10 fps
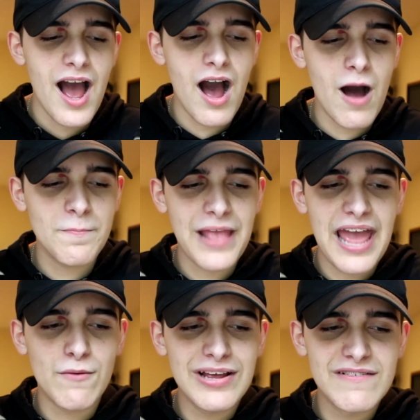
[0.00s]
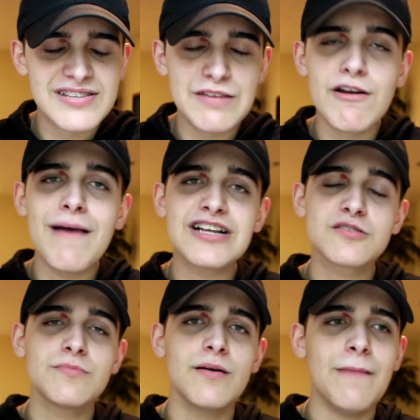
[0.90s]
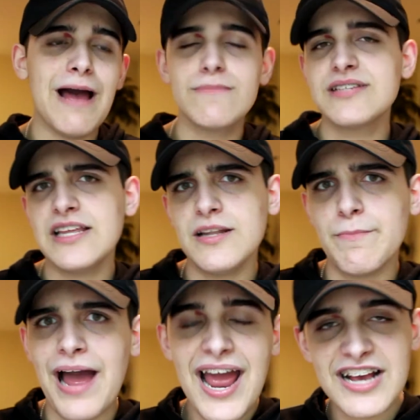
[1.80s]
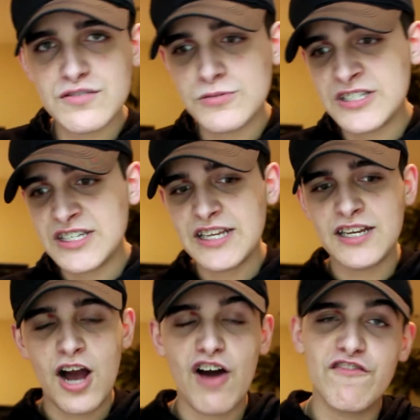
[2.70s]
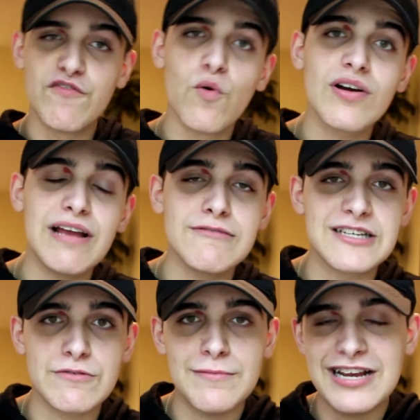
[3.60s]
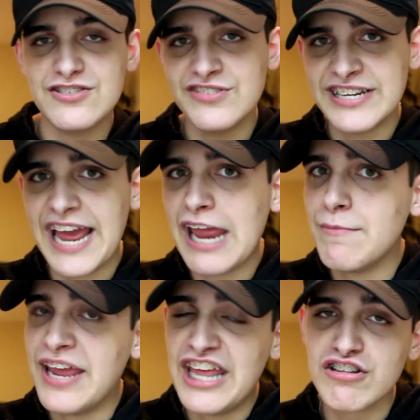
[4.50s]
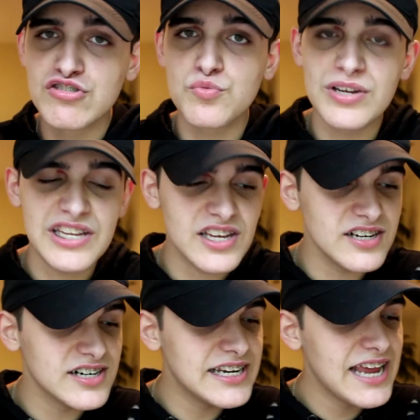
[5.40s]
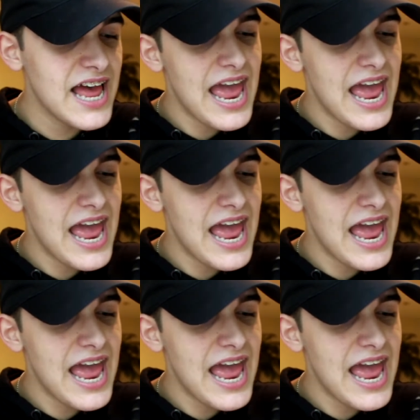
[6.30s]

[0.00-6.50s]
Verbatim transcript: And we have seen remastered maps in the past. We've seen COD 4. It was a remastered game. It looked really good.